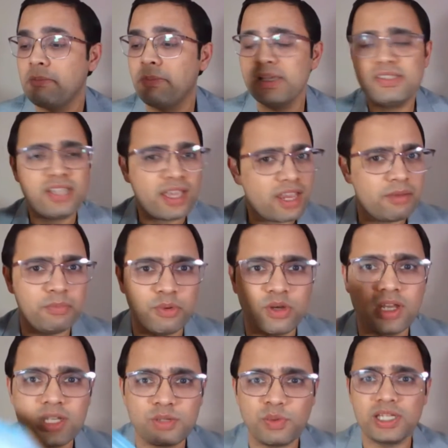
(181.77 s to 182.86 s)
my second
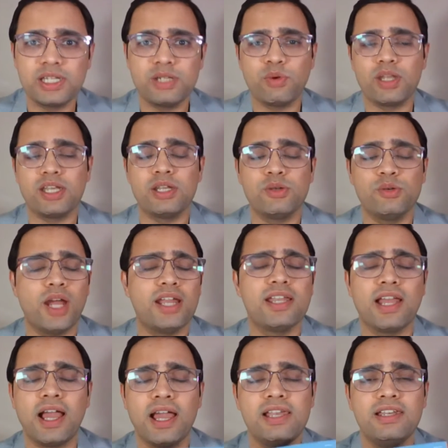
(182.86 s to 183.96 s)
book in 2022, and
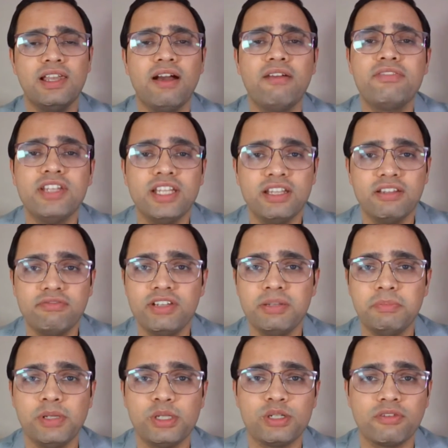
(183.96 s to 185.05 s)
I loved every
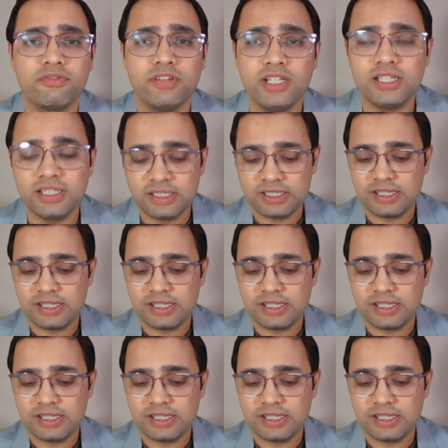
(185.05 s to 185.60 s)
bit of it.